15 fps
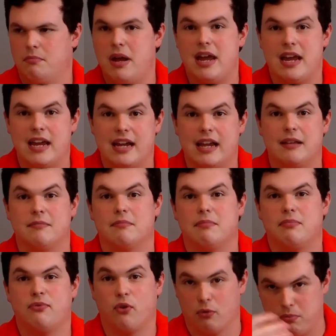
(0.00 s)
pig and
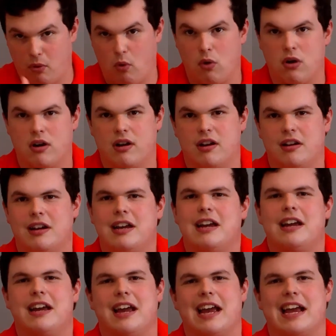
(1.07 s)
for pork,
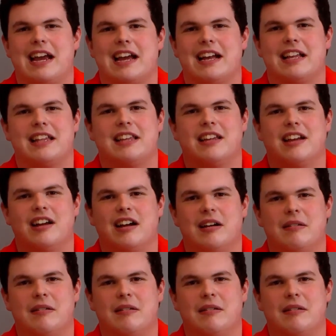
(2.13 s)
and